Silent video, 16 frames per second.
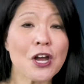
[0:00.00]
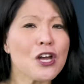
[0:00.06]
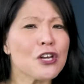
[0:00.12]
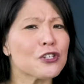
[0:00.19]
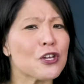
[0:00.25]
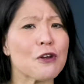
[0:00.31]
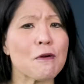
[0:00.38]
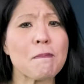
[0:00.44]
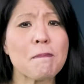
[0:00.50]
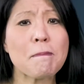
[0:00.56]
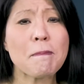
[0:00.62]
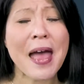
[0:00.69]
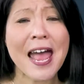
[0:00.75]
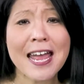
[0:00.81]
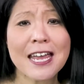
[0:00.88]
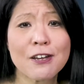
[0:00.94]
So you're
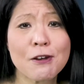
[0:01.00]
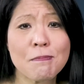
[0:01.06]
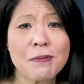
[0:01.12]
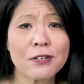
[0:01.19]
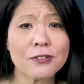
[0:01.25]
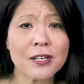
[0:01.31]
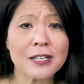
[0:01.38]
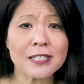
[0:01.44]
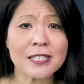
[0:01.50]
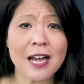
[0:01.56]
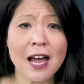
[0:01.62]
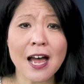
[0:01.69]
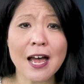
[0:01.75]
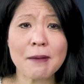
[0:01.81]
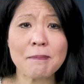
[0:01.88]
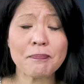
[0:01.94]
paying your bills on
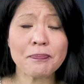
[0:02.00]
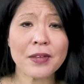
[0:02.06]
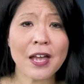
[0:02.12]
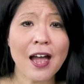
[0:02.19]
time,